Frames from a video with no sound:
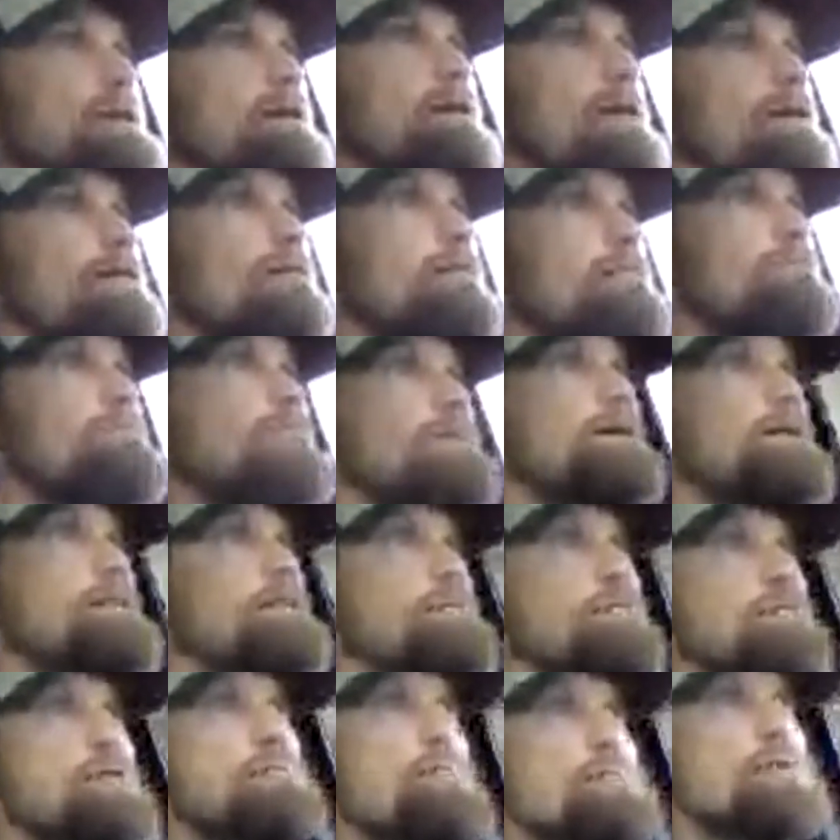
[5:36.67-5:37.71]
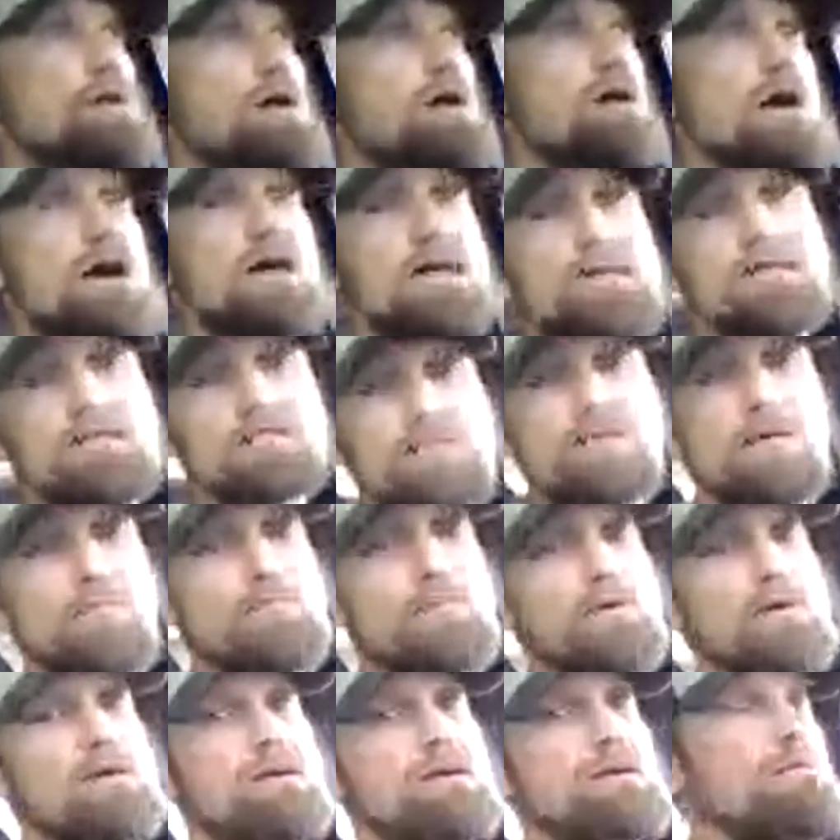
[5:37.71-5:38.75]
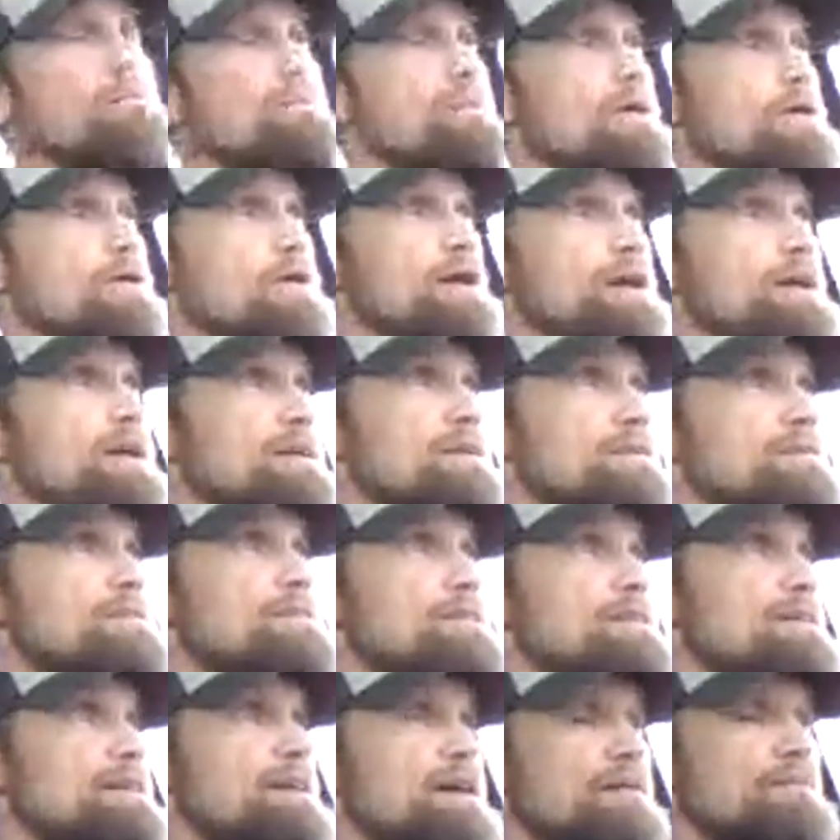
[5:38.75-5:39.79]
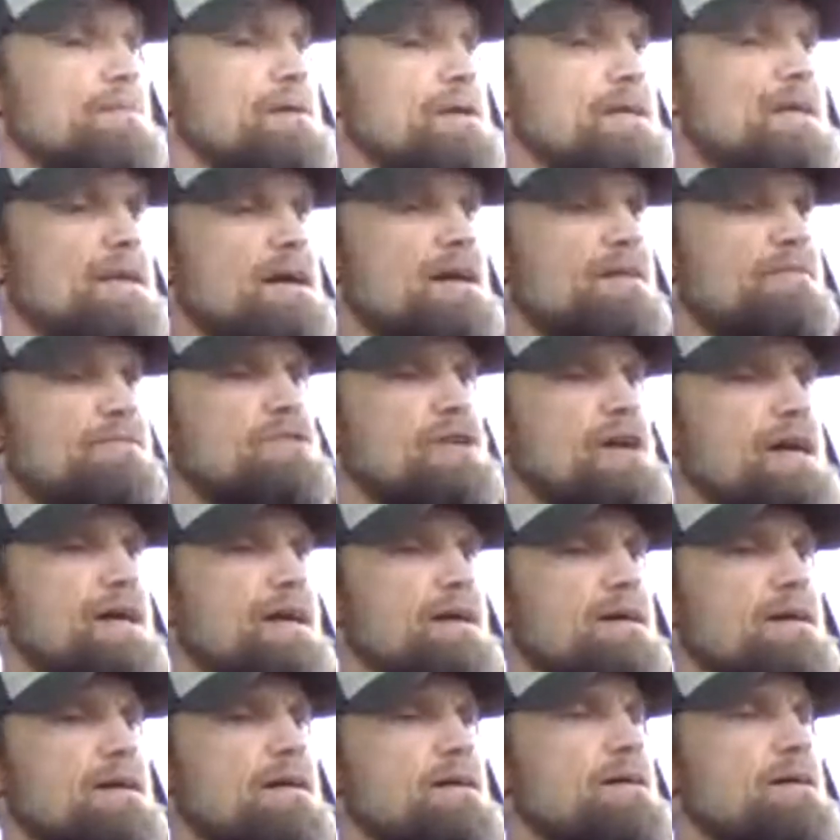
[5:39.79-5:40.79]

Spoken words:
And then we put our idols up there. Okay, I'm getting off track.